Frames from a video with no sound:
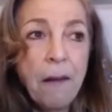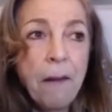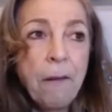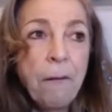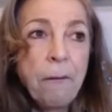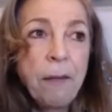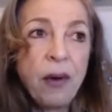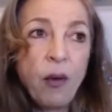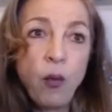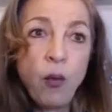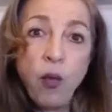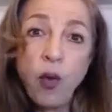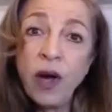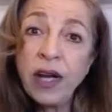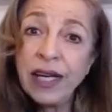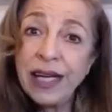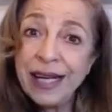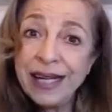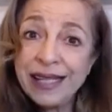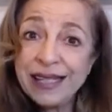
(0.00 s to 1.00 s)
But what
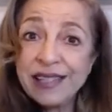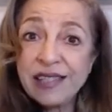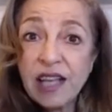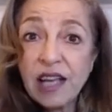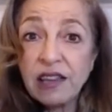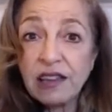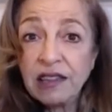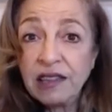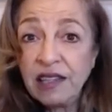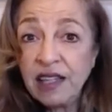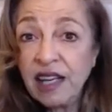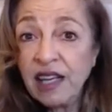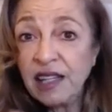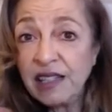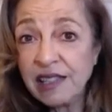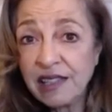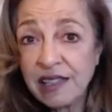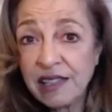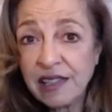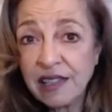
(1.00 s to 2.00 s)
is
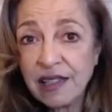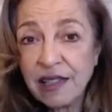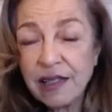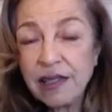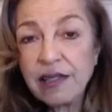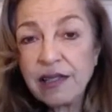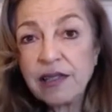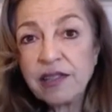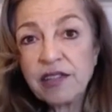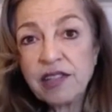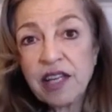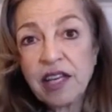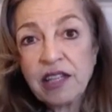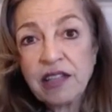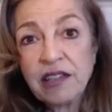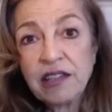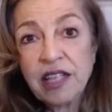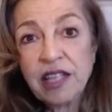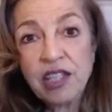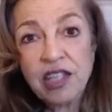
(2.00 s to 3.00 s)
this is
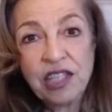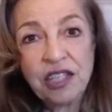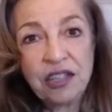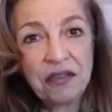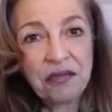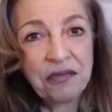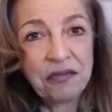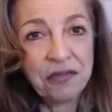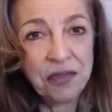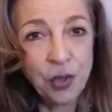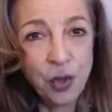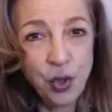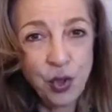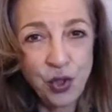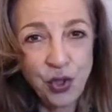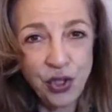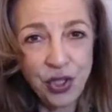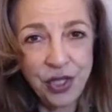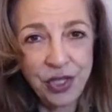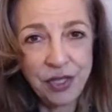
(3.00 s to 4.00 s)
the diversion.